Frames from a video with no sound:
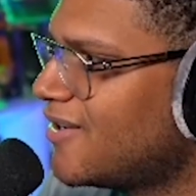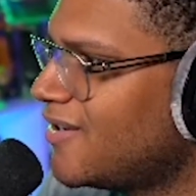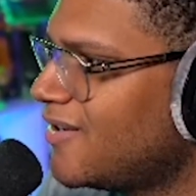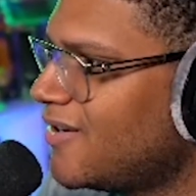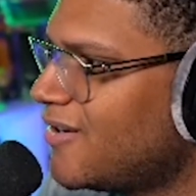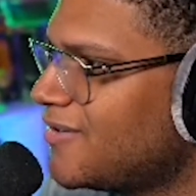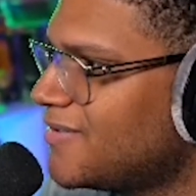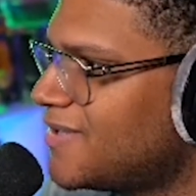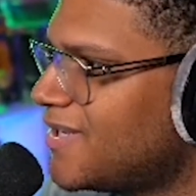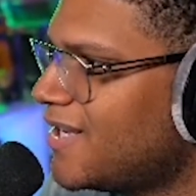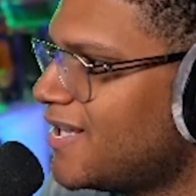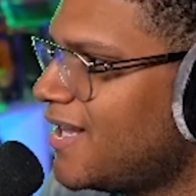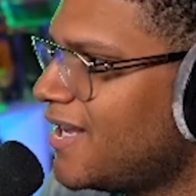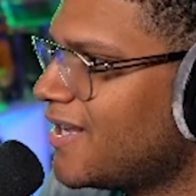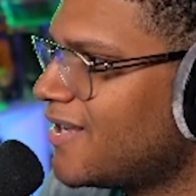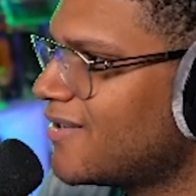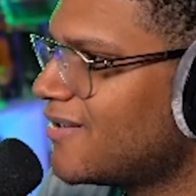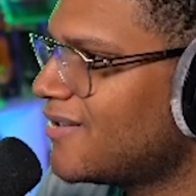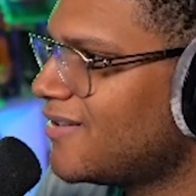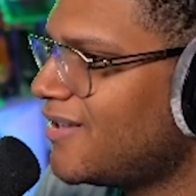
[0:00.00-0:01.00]
You know what I'm
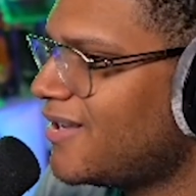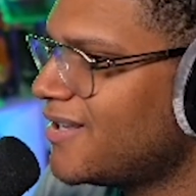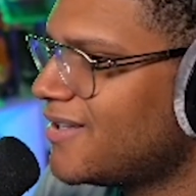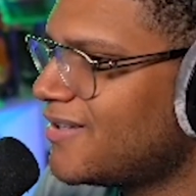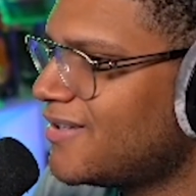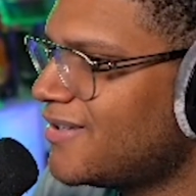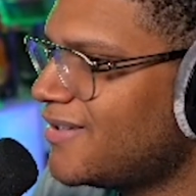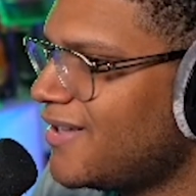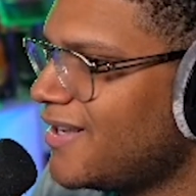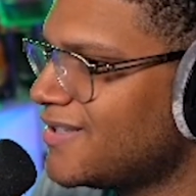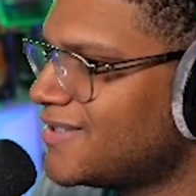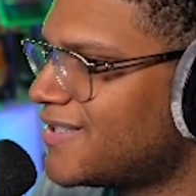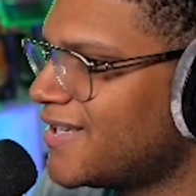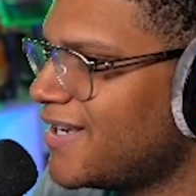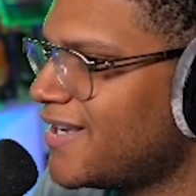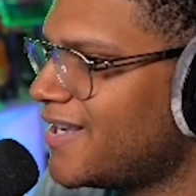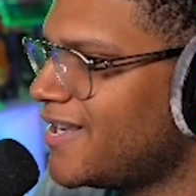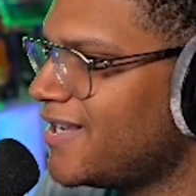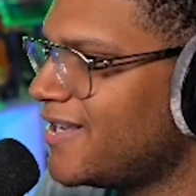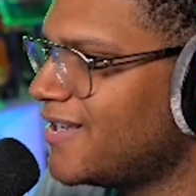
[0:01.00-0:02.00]
saying? Like that
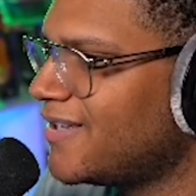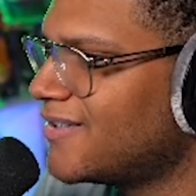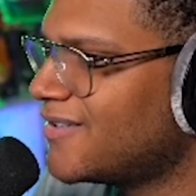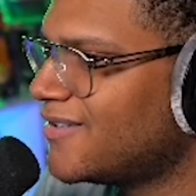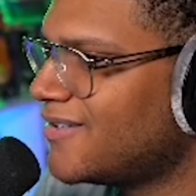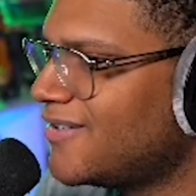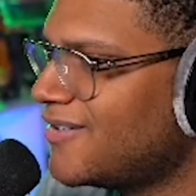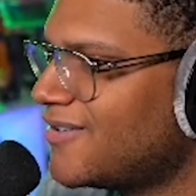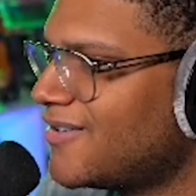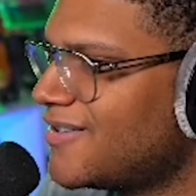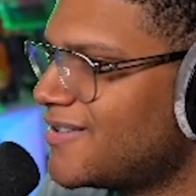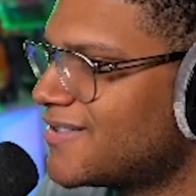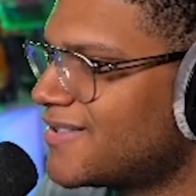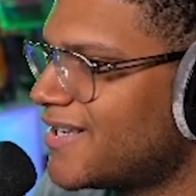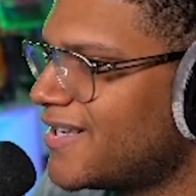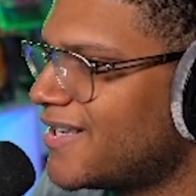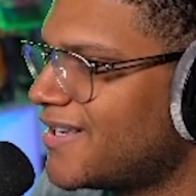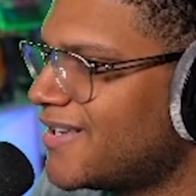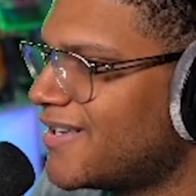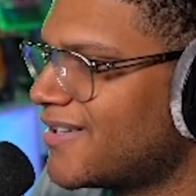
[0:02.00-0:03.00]
shit heat. You know what
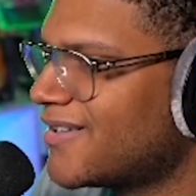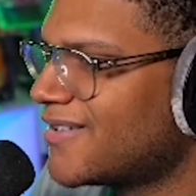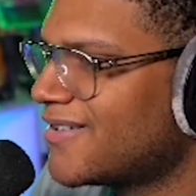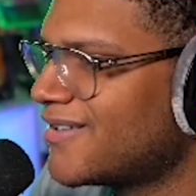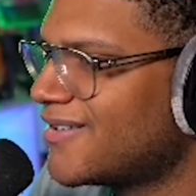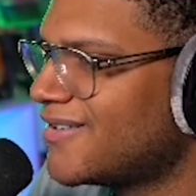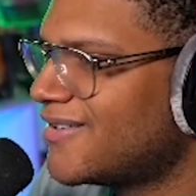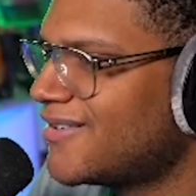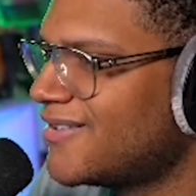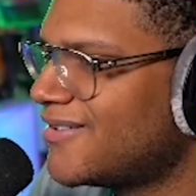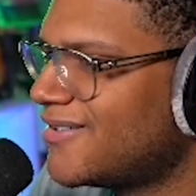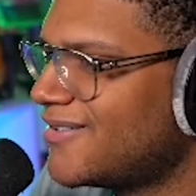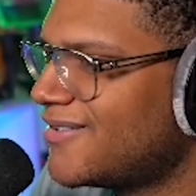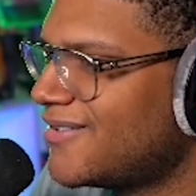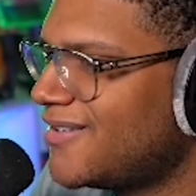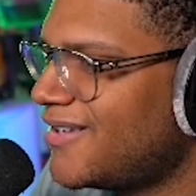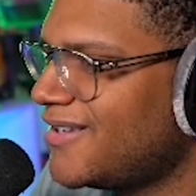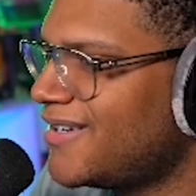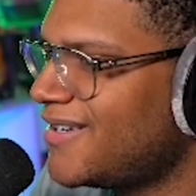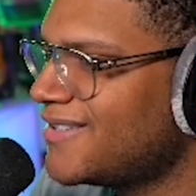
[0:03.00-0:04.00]
I'm saying?
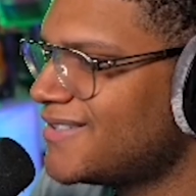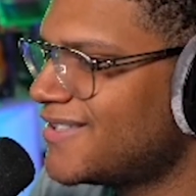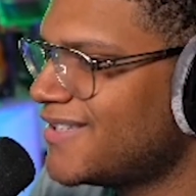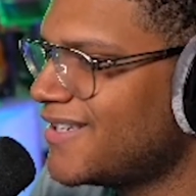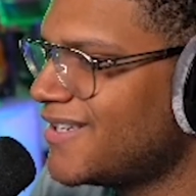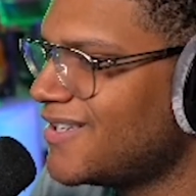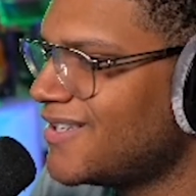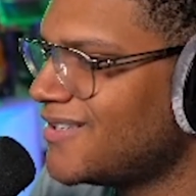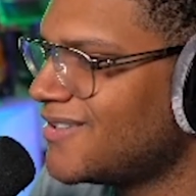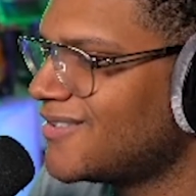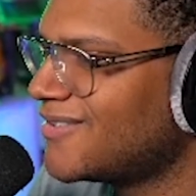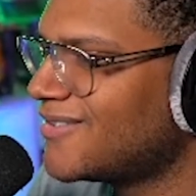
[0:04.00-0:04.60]
Like, that shit heat.